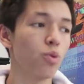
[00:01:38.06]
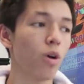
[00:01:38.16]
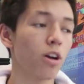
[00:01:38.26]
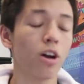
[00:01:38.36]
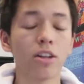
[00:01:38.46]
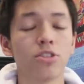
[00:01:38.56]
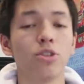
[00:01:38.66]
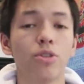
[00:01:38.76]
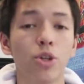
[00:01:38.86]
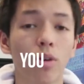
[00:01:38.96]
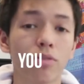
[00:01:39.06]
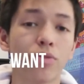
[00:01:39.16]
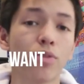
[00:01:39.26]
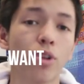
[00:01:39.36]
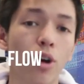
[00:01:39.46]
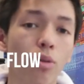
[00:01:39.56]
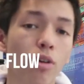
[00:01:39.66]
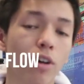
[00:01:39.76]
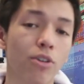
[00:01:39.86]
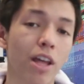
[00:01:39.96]
you want continuity, you want
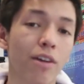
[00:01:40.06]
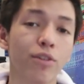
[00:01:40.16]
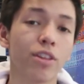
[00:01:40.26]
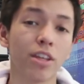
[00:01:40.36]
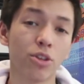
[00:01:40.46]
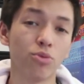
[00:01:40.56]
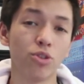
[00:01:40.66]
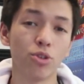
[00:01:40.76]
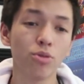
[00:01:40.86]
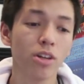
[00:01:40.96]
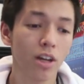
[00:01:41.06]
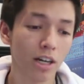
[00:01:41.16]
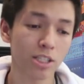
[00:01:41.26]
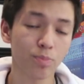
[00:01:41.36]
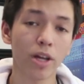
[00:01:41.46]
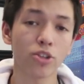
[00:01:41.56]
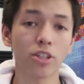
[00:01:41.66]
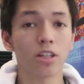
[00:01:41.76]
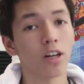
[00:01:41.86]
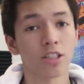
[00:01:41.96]
flow around everything you do,
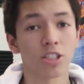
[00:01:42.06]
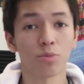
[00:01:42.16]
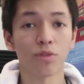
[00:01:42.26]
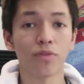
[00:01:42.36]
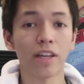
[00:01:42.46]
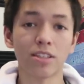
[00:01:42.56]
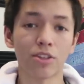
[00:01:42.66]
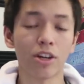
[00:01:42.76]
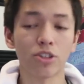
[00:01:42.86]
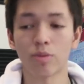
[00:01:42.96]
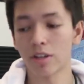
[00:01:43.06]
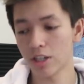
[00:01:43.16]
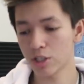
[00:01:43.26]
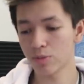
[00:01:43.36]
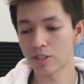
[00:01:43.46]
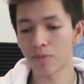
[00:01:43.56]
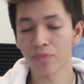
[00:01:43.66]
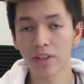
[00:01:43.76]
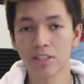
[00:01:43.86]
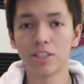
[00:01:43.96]
especially customer facing, right? So when customers
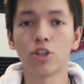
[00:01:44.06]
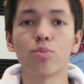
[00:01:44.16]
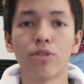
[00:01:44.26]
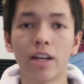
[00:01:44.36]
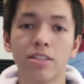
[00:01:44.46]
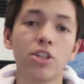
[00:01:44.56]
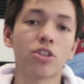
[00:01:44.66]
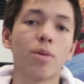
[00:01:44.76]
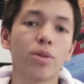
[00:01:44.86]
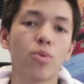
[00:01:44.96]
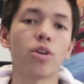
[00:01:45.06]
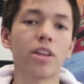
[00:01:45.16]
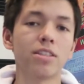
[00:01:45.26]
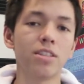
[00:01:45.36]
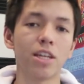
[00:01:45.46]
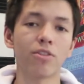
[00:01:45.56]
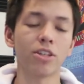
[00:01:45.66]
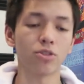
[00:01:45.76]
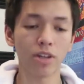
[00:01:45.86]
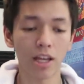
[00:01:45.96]
see your brand, see your company, what are they seeing,
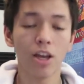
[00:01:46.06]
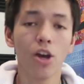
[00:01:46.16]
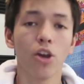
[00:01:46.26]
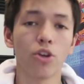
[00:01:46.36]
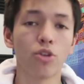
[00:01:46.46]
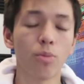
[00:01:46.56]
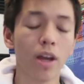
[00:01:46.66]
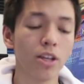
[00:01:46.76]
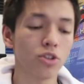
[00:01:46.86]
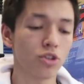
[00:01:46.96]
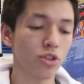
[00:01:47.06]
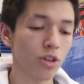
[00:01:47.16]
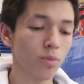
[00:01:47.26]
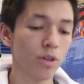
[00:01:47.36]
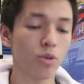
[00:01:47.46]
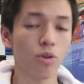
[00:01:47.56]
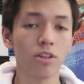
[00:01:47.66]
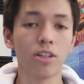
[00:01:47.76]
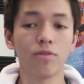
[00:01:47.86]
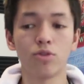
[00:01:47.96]
right? So again, your domain should be
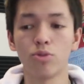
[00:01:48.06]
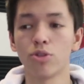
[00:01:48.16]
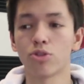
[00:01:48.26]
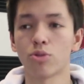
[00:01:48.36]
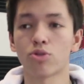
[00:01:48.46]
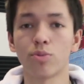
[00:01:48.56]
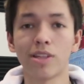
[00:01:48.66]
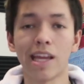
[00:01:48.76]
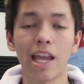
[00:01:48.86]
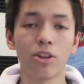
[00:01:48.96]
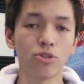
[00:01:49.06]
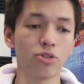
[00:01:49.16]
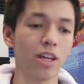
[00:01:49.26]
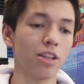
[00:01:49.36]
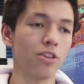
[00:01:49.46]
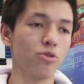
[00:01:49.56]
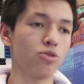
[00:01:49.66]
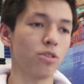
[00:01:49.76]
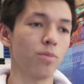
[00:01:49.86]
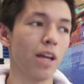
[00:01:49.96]
correlative to your social media handles. Again, you
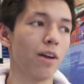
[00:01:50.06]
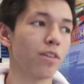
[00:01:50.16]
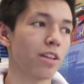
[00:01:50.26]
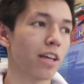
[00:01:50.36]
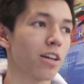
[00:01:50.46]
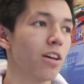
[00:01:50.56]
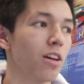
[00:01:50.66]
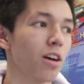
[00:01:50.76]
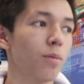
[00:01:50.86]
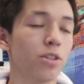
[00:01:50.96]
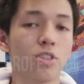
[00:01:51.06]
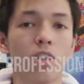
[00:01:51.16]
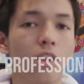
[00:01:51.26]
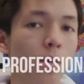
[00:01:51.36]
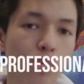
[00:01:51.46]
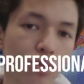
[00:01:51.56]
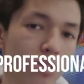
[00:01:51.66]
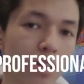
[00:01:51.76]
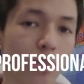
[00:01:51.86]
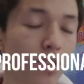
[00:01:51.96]
shouldn't be having like a bunch of
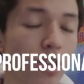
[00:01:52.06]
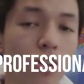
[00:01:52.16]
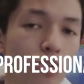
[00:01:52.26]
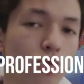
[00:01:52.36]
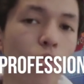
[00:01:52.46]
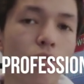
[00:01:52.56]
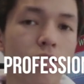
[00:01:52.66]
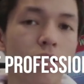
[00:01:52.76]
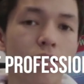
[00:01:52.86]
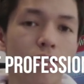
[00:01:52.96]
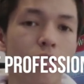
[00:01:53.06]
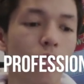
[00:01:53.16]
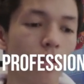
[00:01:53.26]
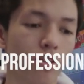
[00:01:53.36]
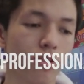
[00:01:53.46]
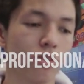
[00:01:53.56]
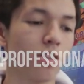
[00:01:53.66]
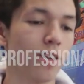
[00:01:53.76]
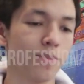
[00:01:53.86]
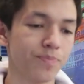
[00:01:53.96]
numbers and a bunch of underscores and, you know, all
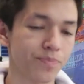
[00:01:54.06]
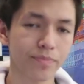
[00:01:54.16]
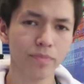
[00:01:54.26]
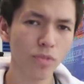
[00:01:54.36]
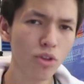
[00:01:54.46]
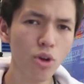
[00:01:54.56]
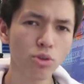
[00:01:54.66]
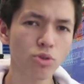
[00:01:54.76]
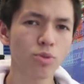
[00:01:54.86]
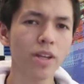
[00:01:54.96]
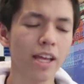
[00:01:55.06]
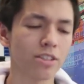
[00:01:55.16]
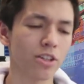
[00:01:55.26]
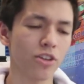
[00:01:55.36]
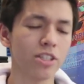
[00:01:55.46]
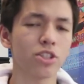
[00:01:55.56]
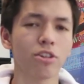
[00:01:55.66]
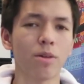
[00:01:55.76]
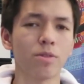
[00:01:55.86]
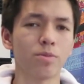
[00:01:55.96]
your social media handles. Like your
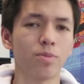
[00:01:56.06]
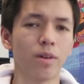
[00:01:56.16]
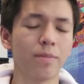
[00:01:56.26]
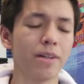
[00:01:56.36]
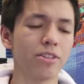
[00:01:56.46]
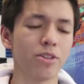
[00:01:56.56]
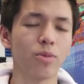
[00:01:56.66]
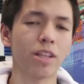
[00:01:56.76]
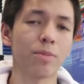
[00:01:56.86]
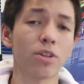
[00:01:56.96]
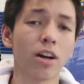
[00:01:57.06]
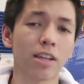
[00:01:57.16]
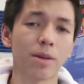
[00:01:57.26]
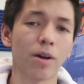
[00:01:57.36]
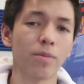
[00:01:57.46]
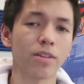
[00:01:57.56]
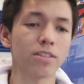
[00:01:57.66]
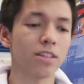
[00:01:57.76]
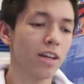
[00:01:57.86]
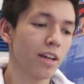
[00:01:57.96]
Instagram is primarily the one that I'm talking about,
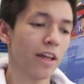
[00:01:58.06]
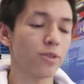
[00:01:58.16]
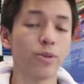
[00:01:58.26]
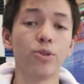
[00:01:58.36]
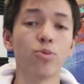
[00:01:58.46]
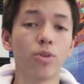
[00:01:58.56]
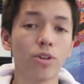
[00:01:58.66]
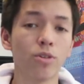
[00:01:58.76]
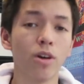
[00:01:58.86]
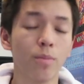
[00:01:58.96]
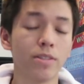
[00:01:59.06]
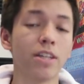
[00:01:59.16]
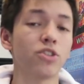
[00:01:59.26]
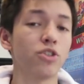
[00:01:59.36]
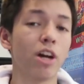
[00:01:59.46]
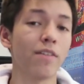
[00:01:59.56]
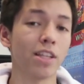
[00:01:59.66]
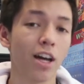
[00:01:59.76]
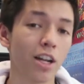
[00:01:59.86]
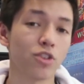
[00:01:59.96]
because that's where you will potentially drive a
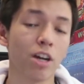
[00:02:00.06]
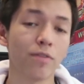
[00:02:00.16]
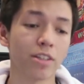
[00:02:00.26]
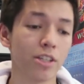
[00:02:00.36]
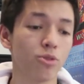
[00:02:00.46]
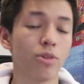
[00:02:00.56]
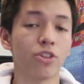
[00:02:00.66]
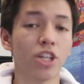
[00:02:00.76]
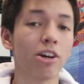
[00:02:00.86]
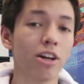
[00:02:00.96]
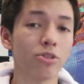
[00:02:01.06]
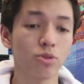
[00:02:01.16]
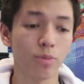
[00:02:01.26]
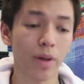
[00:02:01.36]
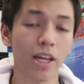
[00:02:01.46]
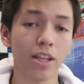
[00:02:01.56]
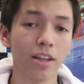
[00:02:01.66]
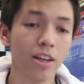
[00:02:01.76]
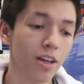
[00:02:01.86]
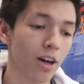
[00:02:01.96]
lot of traffic, either with shout outs or
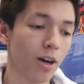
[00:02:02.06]
paid